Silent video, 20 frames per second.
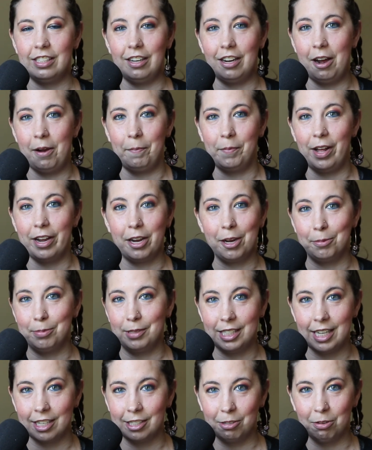I'm like
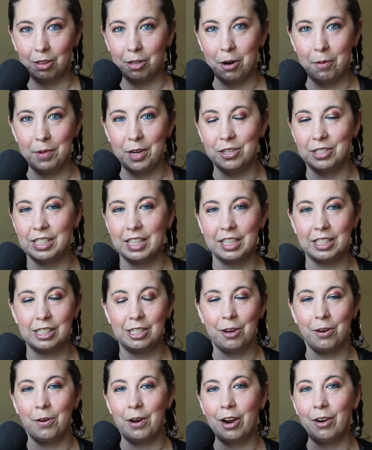obsessed with their music,
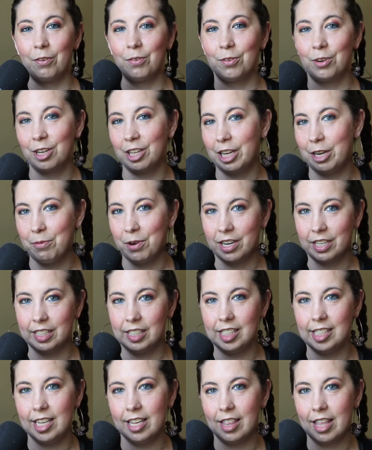so I really want to
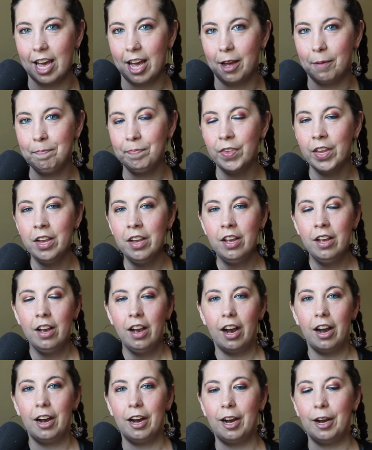see them.
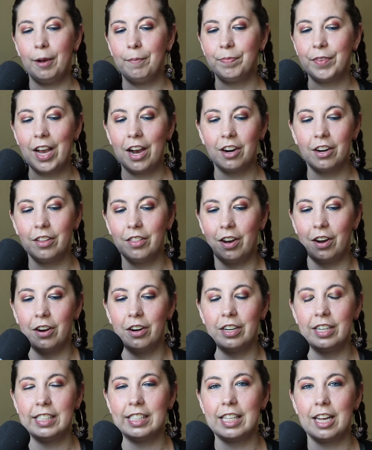Out of the
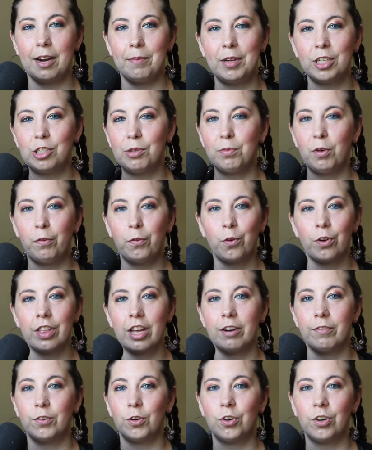artists that I mentioned before
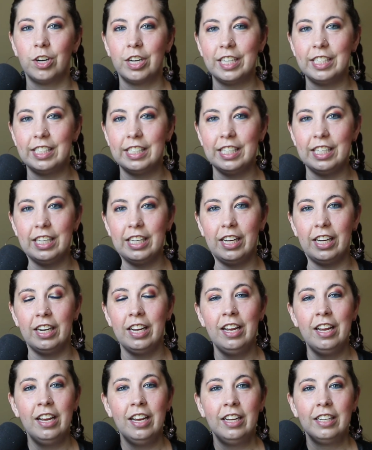that I've already seen,
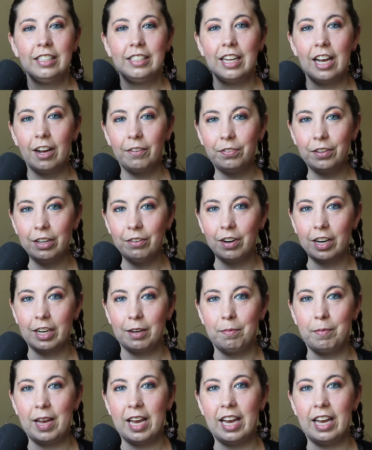definitely
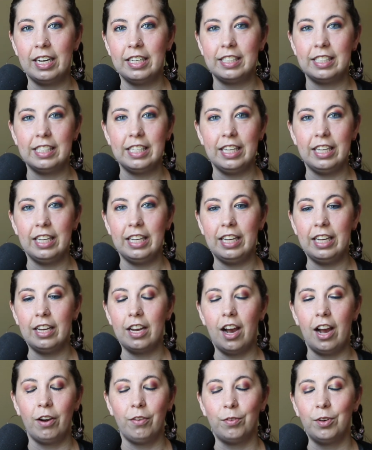recommend seeing.
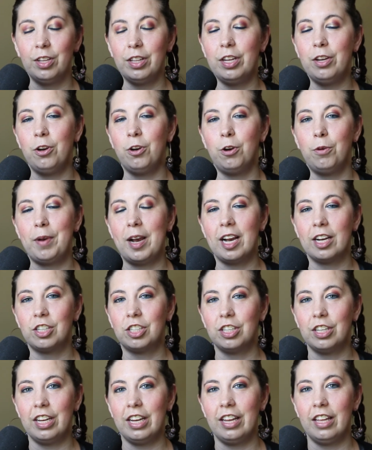I really hope
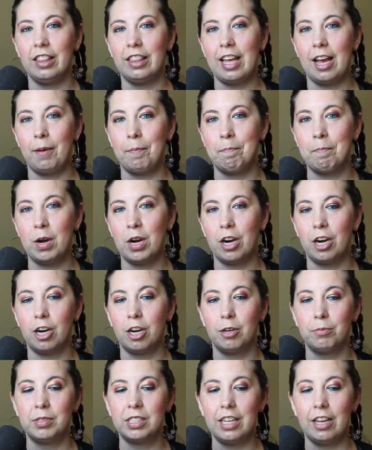actually that
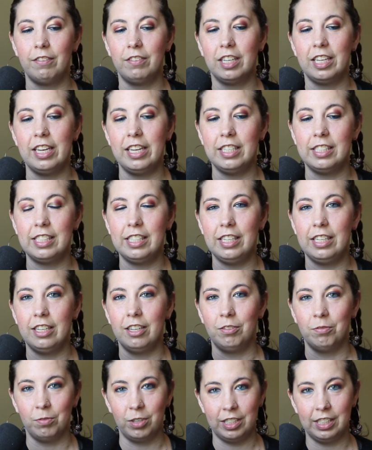Marbs, Evan Casey,
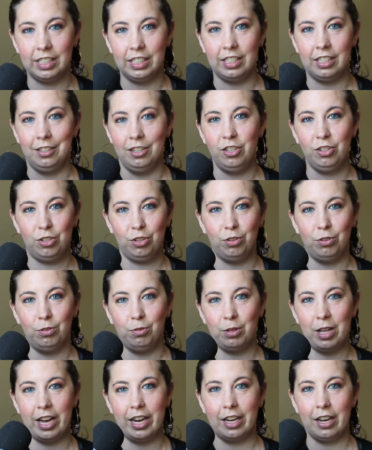and Risen
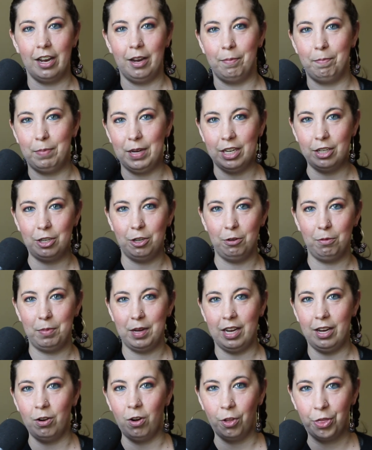do like a
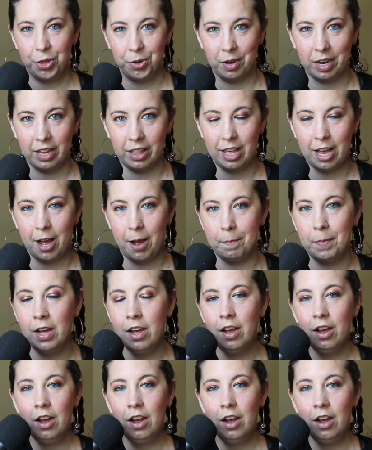B2B, all 3 of them.